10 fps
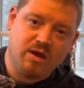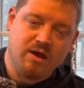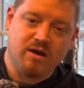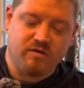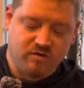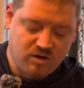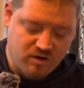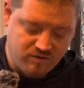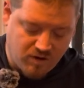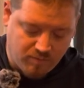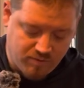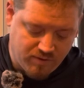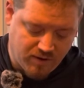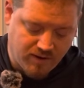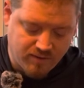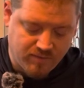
and it's going to dump on